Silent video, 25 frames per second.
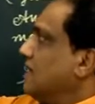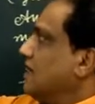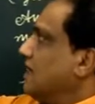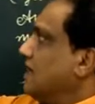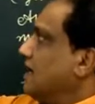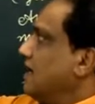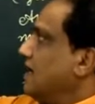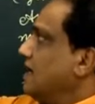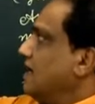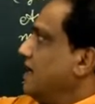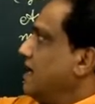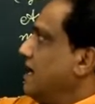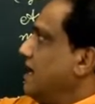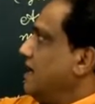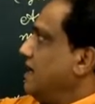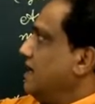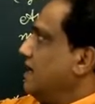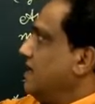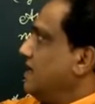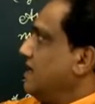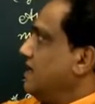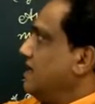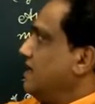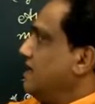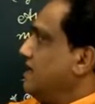Current
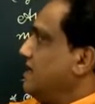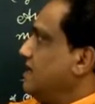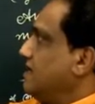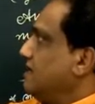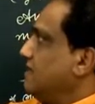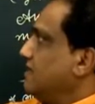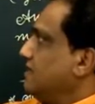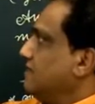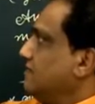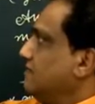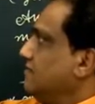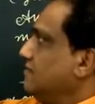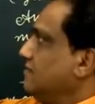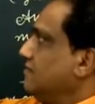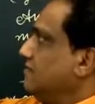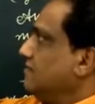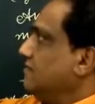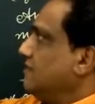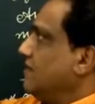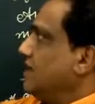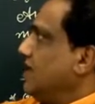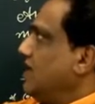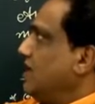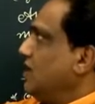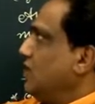entering here
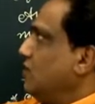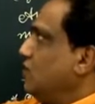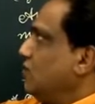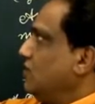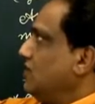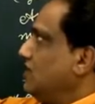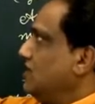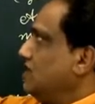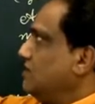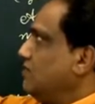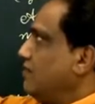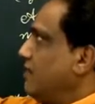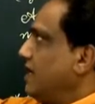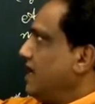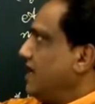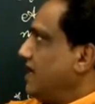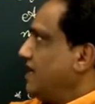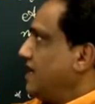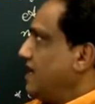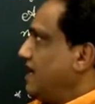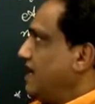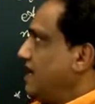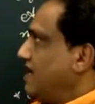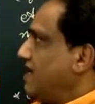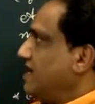into this
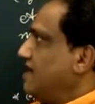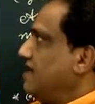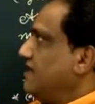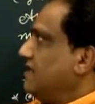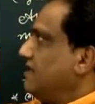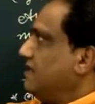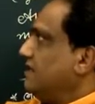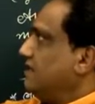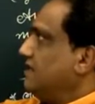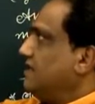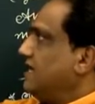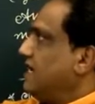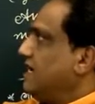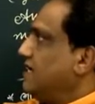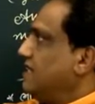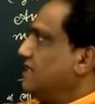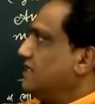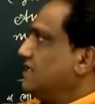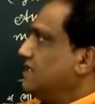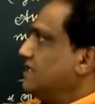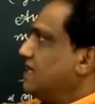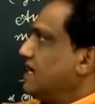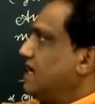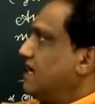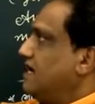plate A, that
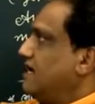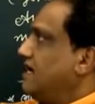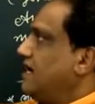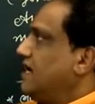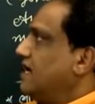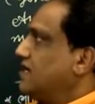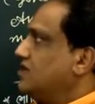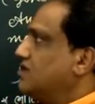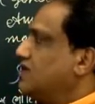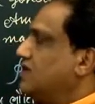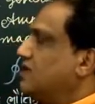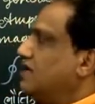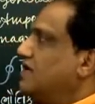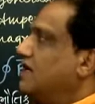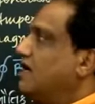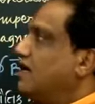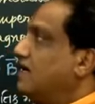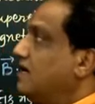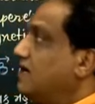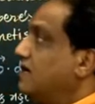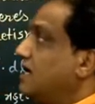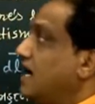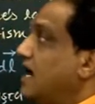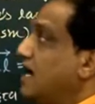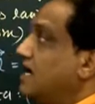is conduction
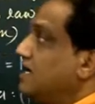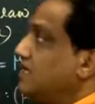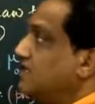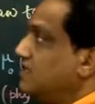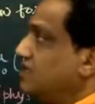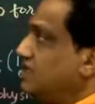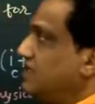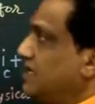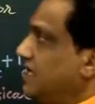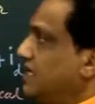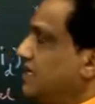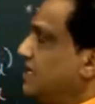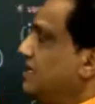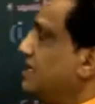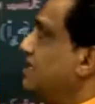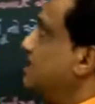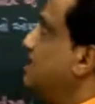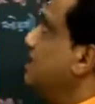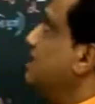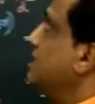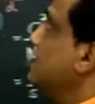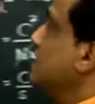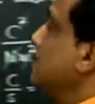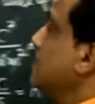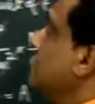current
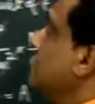IC.